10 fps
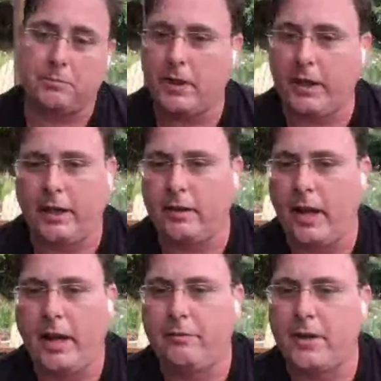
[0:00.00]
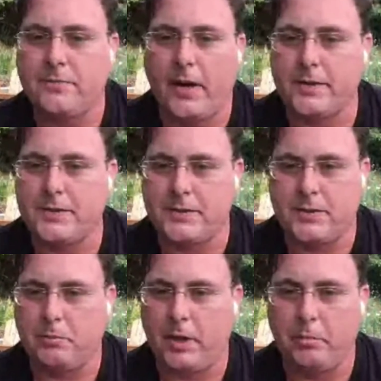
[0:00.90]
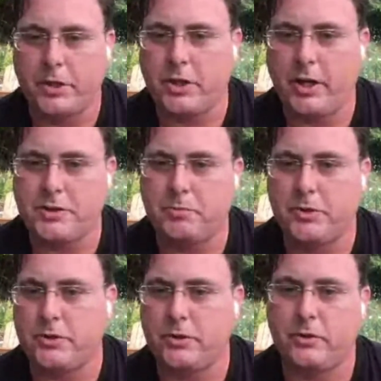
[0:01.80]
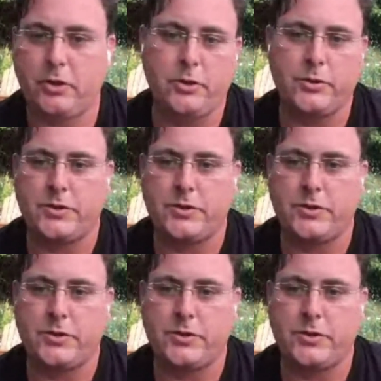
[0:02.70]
like an NFS file system that a bunch of customers use,